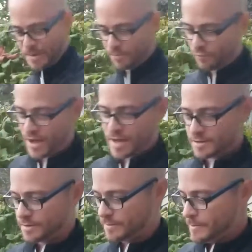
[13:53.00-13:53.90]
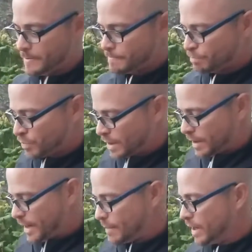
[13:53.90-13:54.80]
people fast.
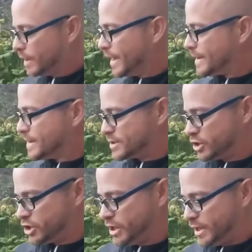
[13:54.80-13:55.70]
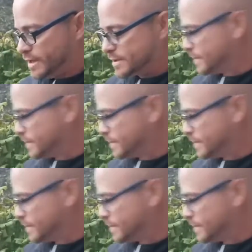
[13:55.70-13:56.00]
And I'm going to let this cheese